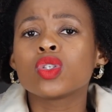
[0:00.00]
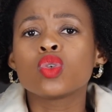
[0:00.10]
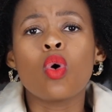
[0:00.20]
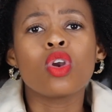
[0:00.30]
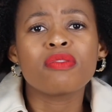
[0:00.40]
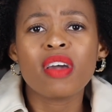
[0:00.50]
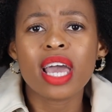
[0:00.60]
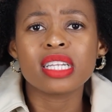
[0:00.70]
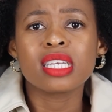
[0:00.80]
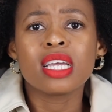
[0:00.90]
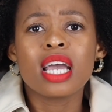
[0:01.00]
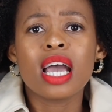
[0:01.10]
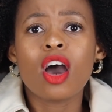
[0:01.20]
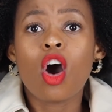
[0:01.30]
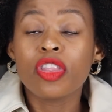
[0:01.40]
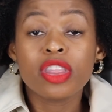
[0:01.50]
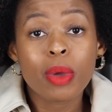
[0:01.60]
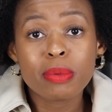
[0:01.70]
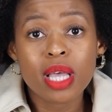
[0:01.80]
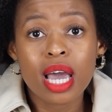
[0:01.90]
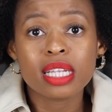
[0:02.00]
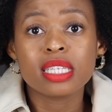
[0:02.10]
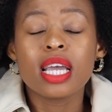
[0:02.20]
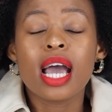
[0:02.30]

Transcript: do all of that on the website.